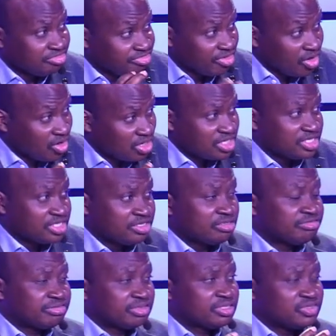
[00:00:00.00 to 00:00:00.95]
400
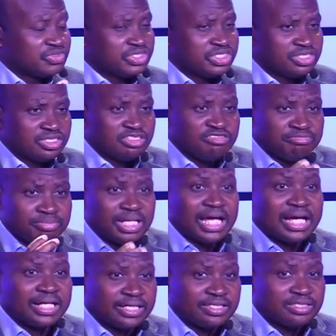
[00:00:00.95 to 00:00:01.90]
orphans received
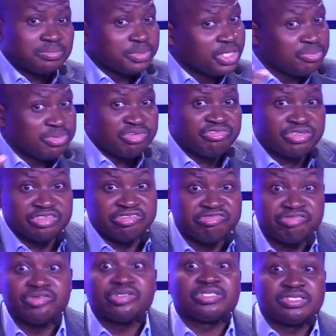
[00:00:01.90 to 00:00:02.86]
blankets, maybe for the
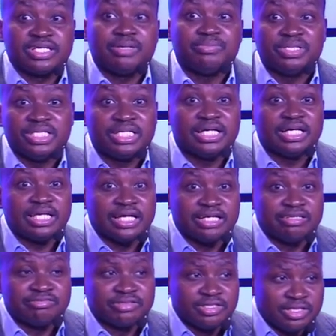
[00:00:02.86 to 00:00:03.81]
first time in their
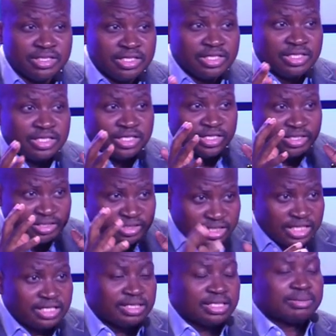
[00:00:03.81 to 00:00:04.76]
life. A
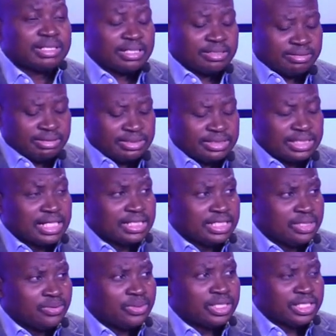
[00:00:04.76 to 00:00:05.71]
thick blanket that
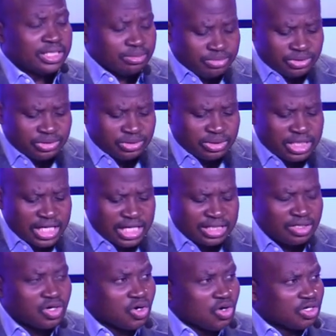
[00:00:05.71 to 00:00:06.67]
they were able to
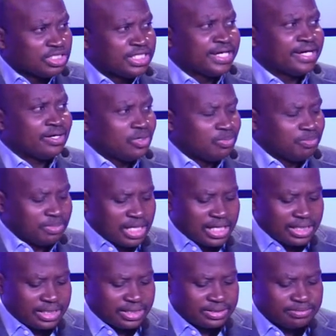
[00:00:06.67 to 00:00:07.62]
call their own
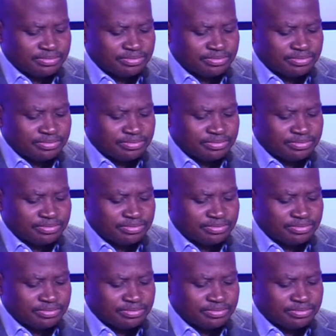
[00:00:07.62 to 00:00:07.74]
blanket.